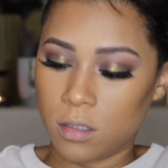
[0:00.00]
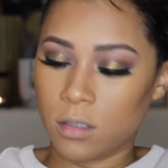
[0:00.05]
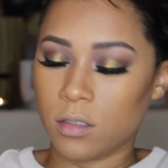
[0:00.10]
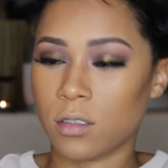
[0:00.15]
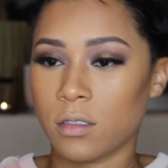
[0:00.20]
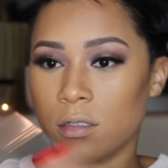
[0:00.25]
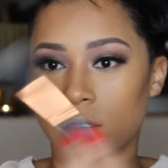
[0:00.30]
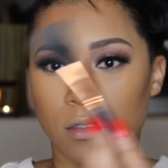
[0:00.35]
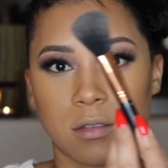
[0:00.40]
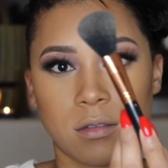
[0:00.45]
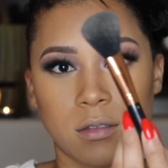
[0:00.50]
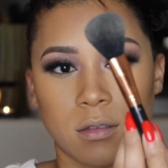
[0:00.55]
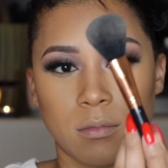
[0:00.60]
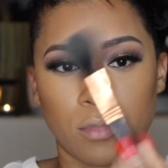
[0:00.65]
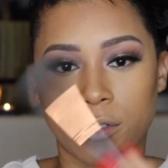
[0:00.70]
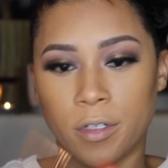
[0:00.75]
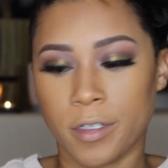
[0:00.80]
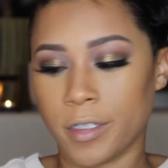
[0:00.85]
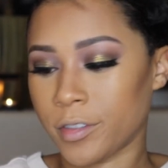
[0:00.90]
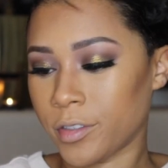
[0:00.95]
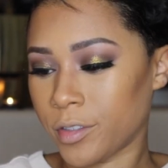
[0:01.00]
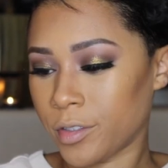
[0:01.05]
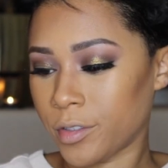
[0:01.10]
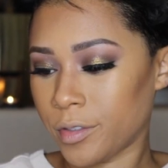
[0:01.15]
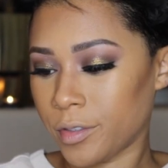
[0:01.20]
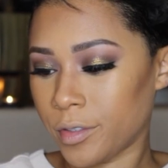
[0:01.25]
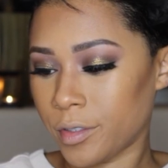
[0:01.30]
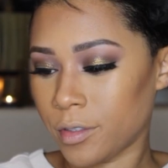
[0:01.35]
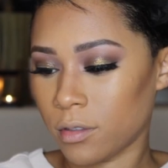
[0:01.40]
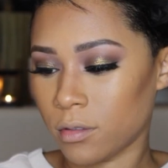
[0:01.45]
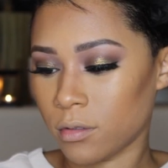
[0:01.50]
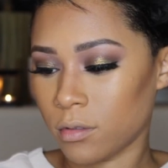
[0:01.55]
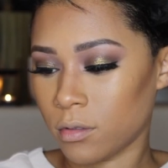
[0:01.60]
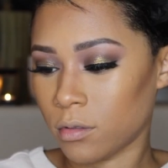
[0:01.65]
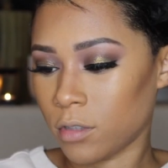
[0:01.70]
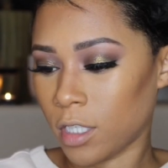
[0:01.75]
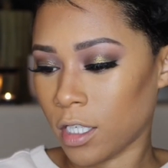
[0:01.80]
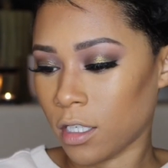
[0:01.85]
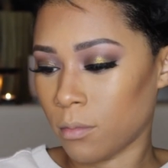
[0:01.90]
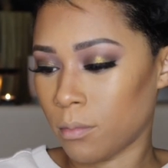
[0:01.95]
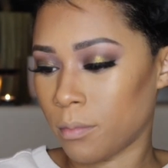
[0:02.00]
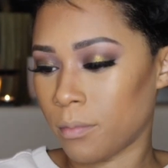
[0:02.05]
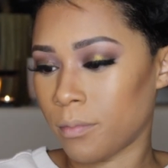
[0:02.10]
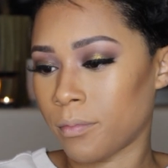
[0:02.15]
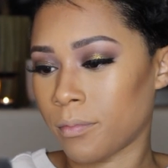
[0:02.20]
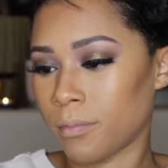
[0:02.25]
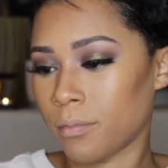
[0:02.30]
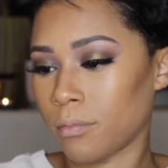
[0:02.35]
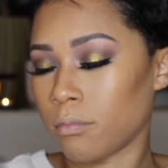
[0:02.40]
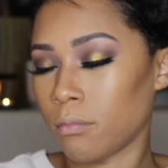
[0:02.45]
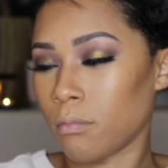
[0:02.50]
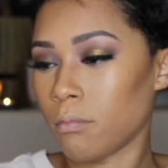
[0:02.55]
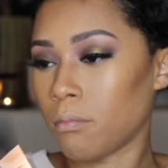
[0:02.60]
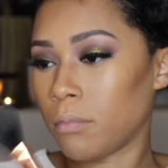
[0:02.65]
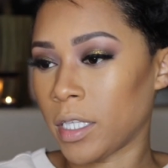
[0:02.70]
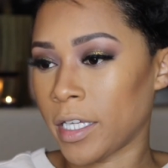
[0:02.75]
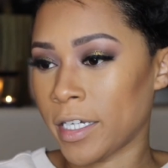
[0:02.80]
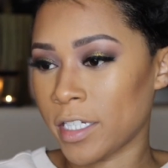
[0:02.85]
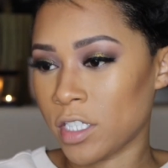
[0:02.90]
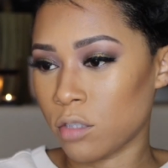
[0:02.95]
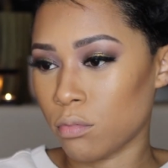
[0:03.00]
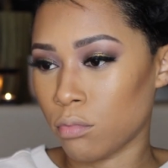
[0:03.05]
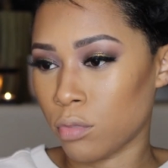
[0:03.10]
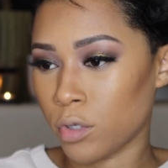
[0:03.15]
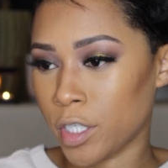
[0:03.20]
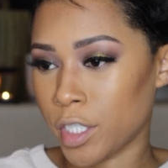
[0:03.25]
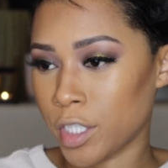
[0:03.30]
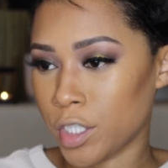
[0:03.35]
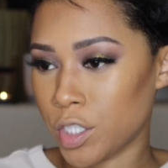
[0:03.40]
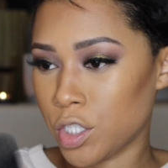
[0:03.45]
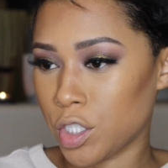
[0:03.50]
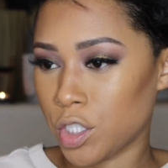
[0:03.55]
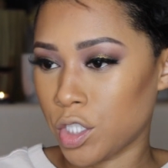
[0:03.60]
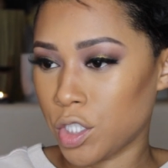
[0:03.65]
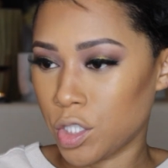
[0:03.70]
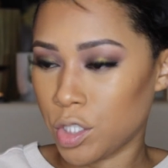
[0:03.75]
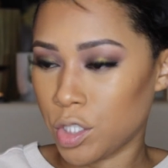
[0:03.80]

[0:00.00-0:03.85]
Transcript: just a brush, like a blush brush,